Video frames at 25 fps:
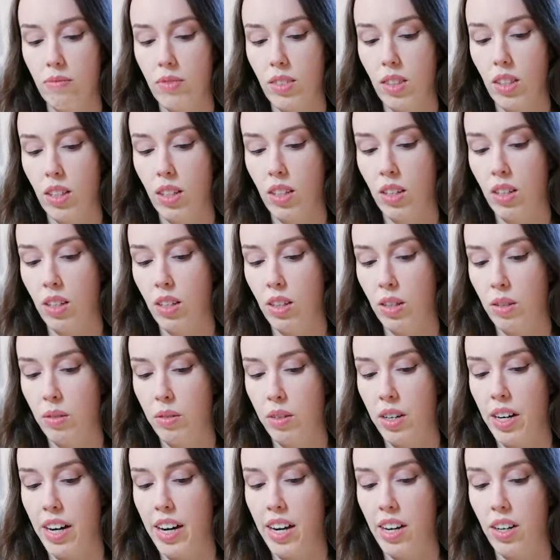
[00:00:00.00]

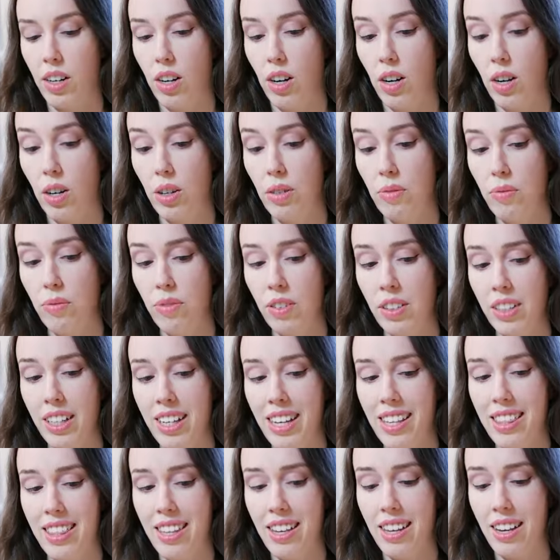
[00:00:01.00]
Alright,
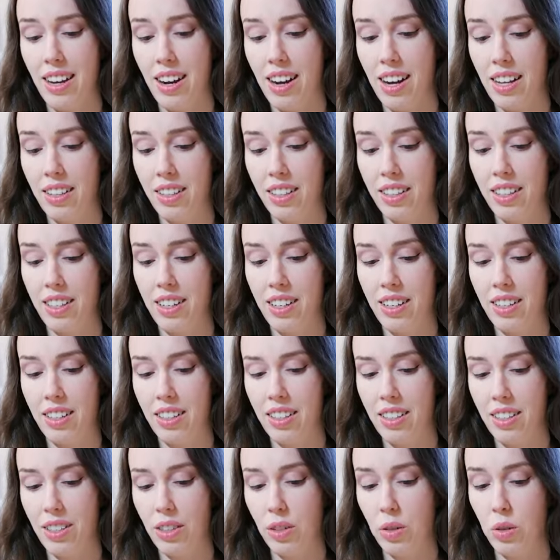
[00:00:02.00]
hopefully the other hit
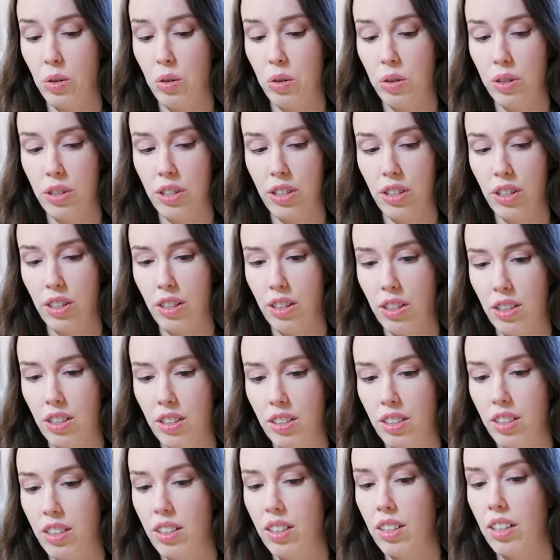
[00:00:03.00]
is also
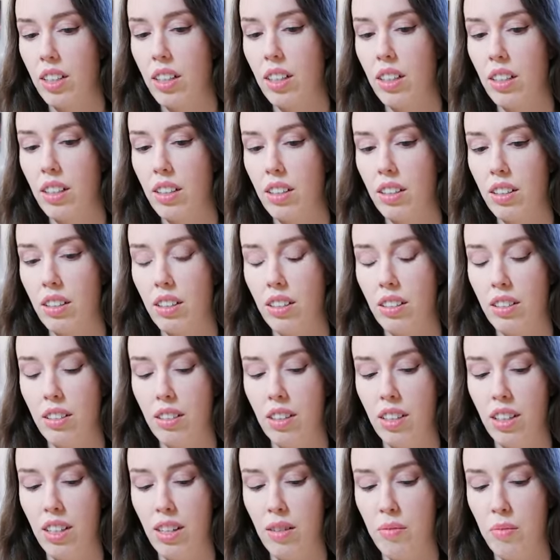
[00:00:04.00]

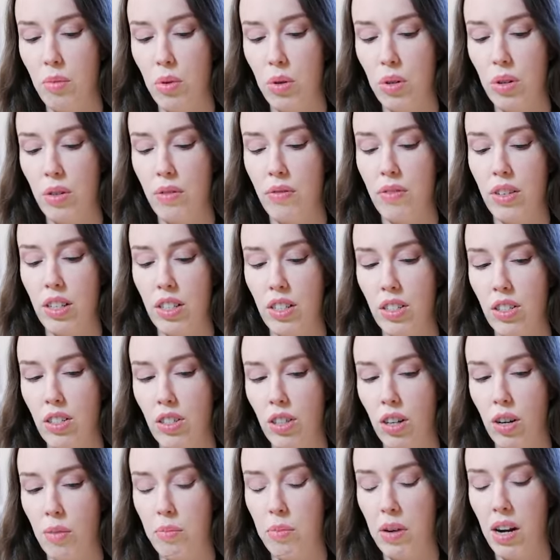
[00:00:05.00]
in more of this
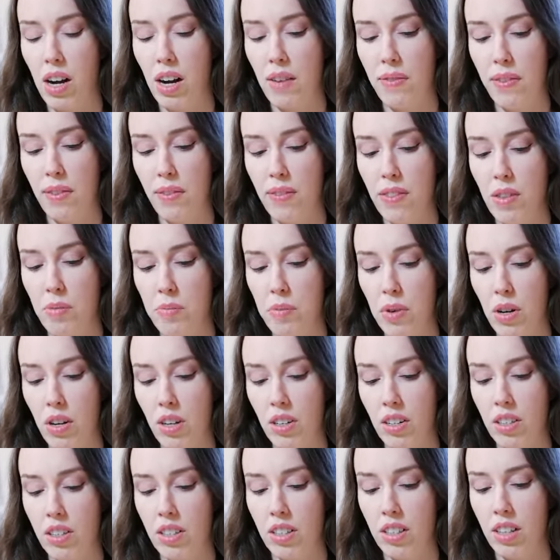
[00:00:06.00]
top half of the box.